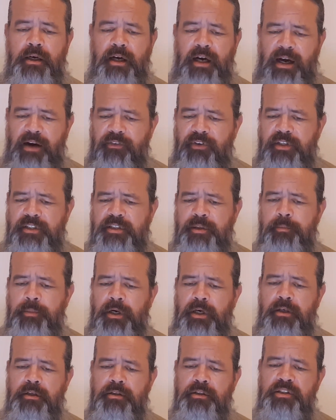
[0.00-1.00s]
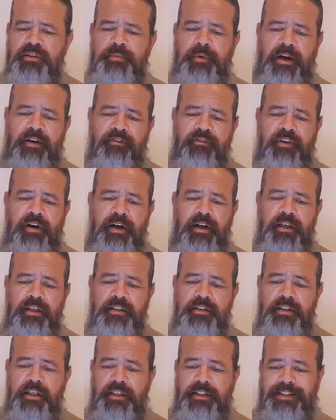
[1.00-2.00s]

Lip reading: I read some articles by various